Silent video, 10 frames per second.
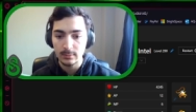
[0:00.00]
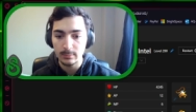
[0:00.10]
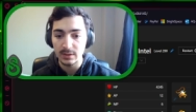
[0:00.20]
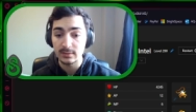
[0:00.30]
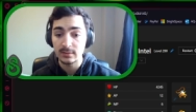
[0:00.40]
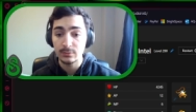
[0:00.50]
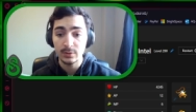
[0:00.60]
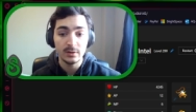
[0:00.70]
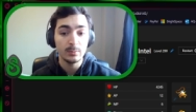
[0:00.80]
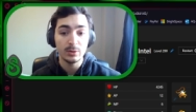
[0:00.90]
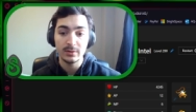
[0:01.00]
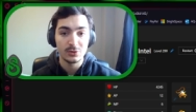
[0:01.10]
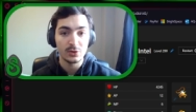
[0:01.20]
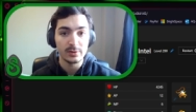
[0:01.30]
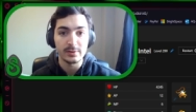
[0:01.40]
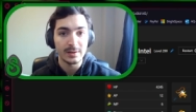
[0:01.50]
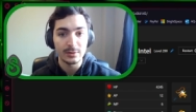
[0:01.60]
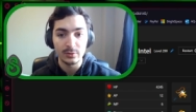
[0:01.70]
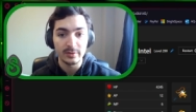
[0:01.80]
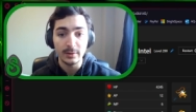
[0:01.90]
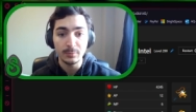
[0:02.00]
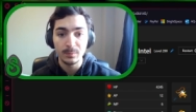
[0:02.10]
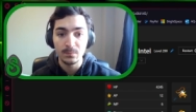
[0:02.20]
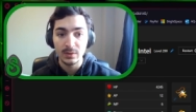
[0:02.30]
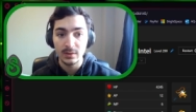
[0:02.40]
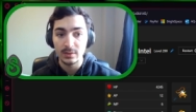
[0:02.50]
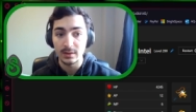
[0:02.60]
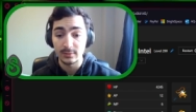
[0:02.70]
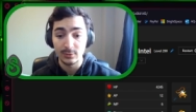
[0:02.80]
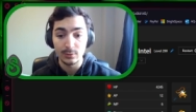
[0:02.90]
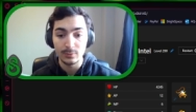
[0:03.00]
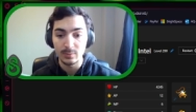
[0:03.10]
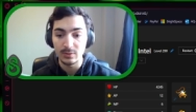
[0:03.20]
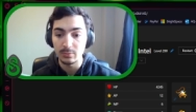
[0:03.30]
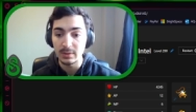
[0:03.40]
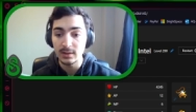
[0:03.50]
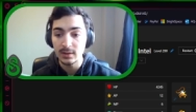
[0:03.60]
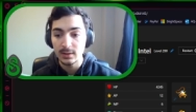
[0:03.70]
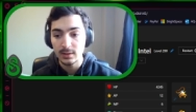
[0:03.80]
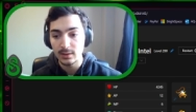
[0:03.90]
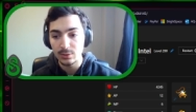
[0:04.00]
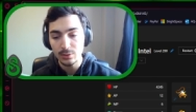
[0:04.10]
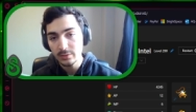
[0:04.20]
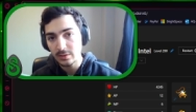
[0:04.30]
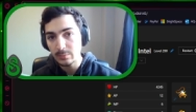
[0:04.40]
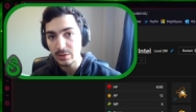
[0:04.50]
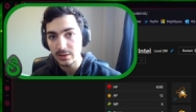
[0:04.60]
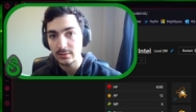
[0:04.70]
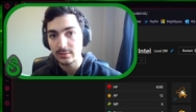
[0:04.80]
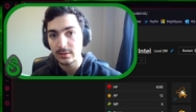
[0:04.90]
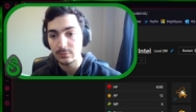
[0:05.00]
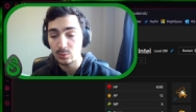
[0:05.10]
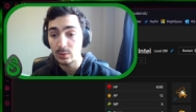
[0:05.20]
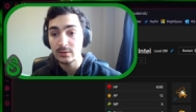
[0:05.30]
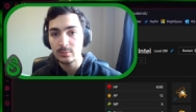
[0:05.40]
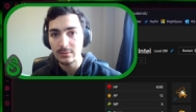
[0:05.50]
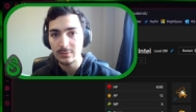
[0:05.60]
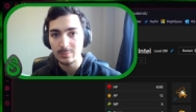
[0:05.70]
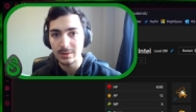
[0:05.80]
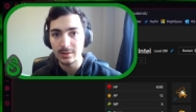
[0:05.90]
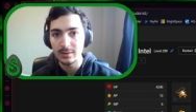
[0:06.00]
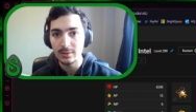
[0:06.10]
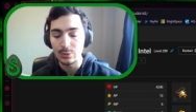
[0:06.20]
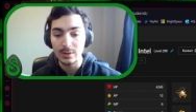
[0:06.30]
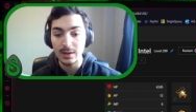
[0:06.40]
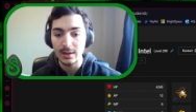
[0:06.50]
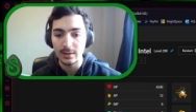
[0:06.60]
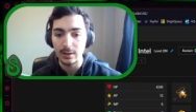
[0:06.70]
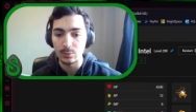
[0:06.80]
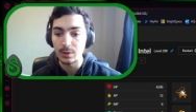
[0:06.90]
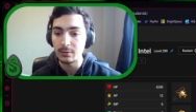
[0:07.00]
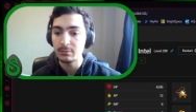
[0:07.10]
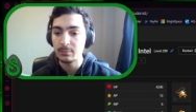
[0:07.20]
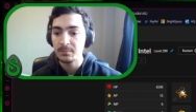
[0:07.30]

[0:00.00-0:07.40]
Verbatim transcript: But for example, this is just a standard set that is good for P V P, and there are some things that if you want to P V P, you can't get rid of.